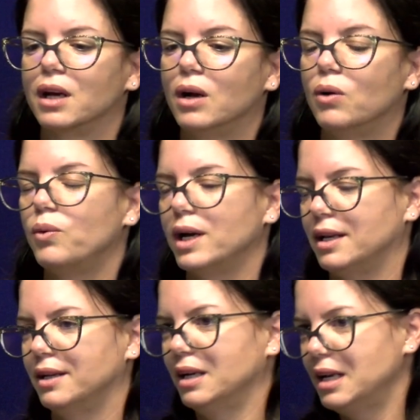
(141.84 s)
Well,
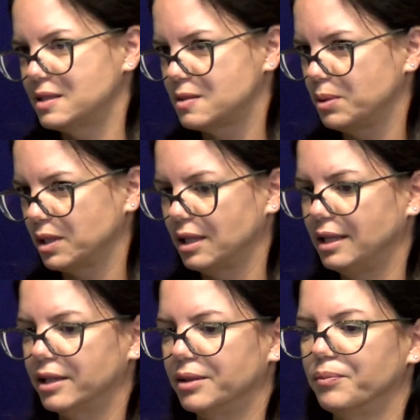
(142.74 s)
let's be
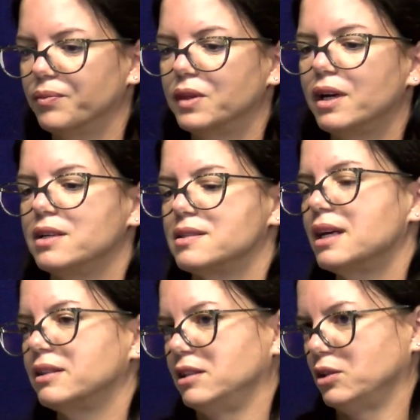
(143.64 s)
clear. There is
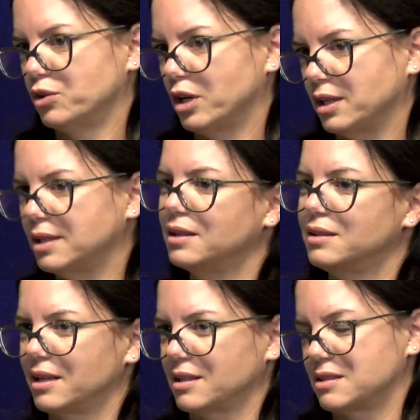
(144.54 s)
nothing wrong in the
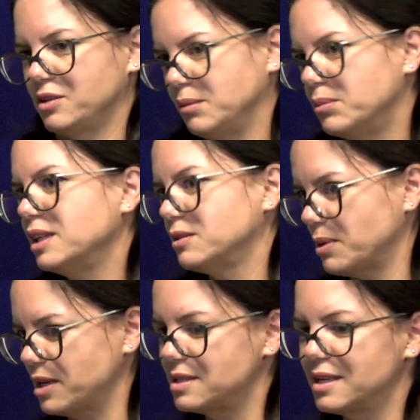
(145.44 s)
tax rebate
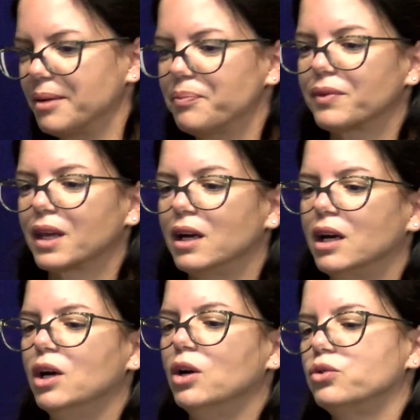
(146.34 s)
per se.
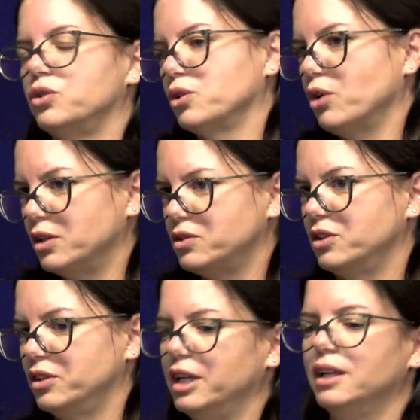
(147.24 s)
To the
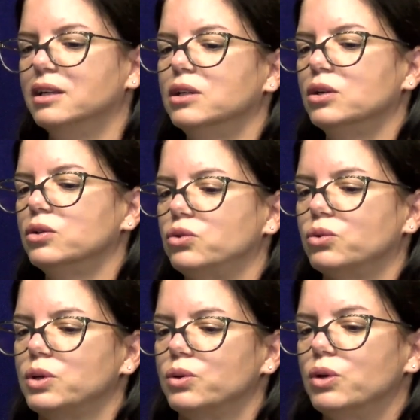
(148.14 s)
contrary,
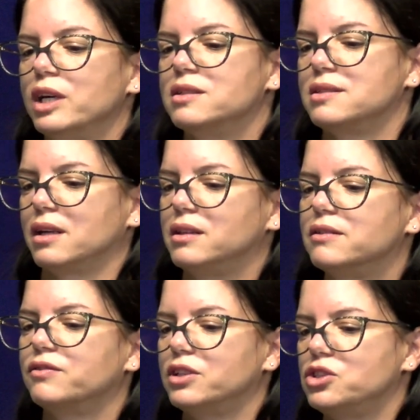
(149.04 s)
to
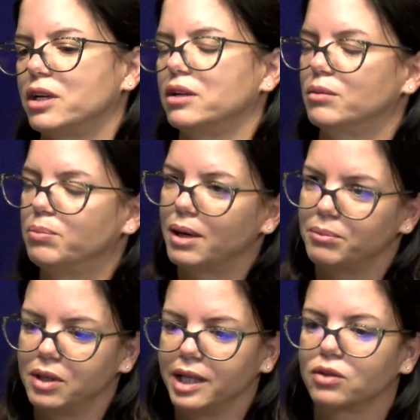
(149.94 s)
incentive the general
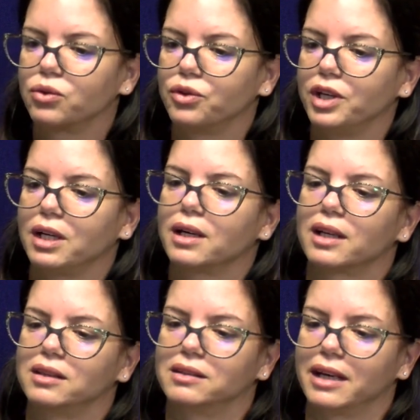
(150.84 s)
public to think
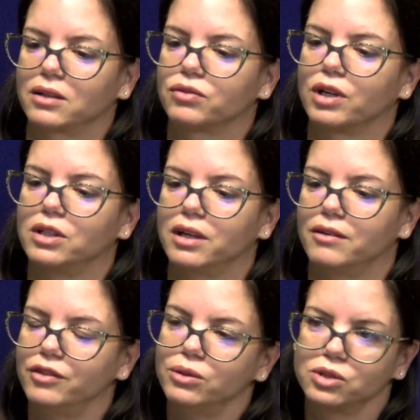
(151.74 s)
and act for their
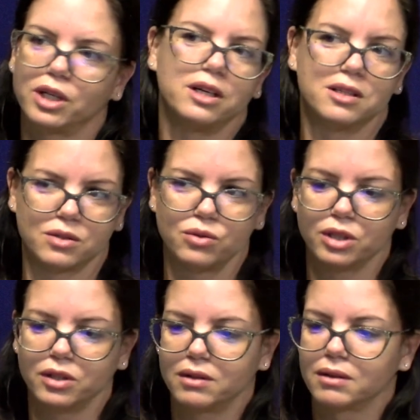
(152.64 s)
future is
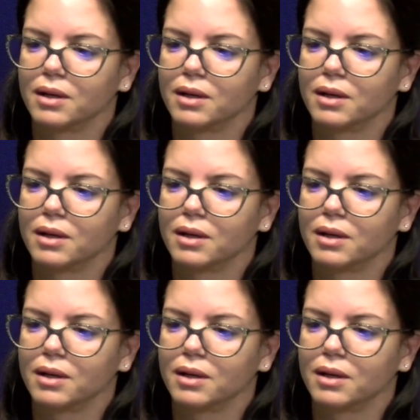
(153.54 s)
good.